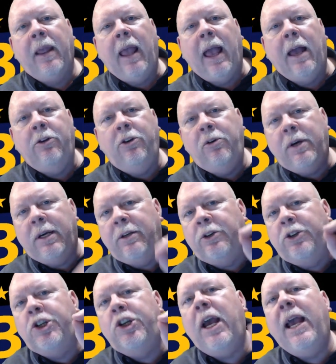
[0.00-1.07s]
And you
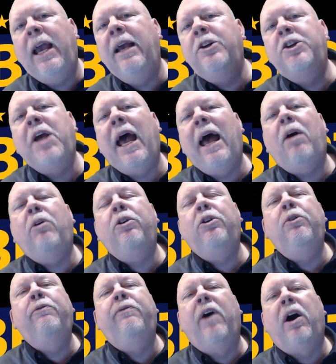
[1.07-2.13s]
can change how
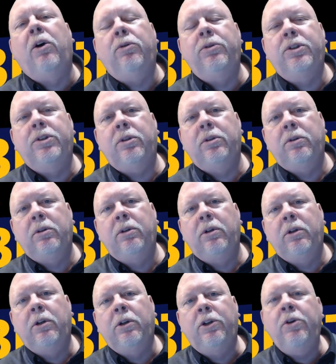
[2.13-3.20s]
you vote.
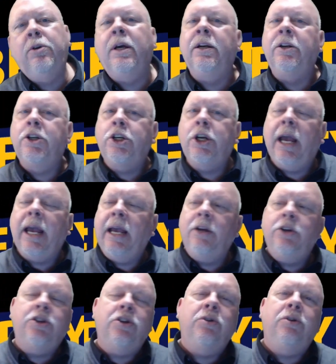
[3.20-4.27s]
You can
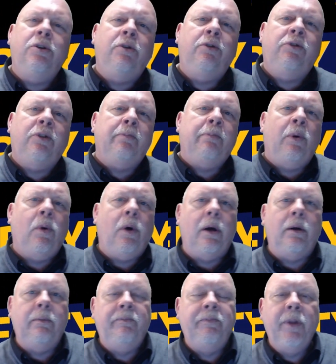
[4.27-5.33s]
change who you
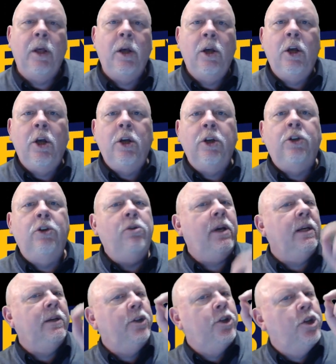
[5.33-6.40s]
support. You
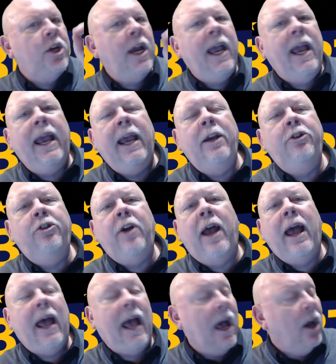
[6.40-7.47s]
can change
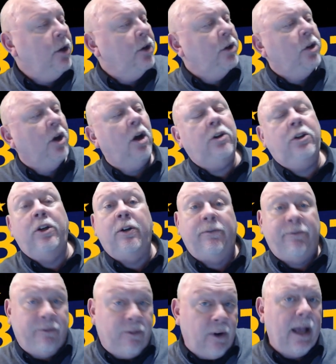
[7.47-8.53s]
how you talk to your
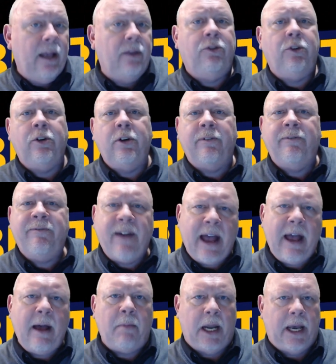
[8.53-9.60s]
friends and your
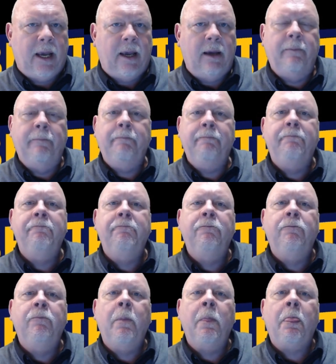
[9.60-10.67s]
family
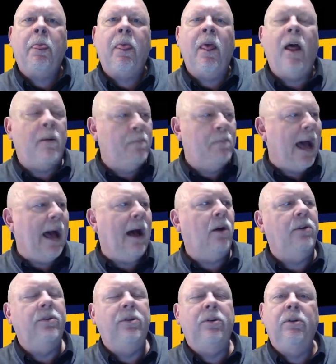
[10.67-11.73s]

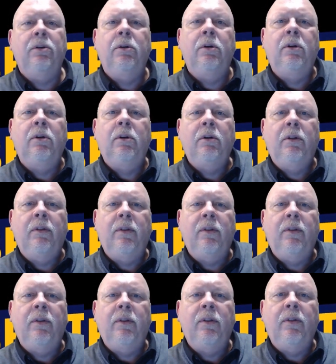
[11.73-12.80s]
about
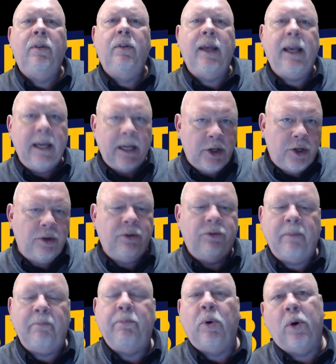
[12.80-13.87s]
the issues that are
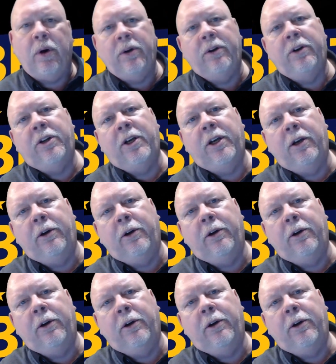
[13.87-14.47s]
important to you.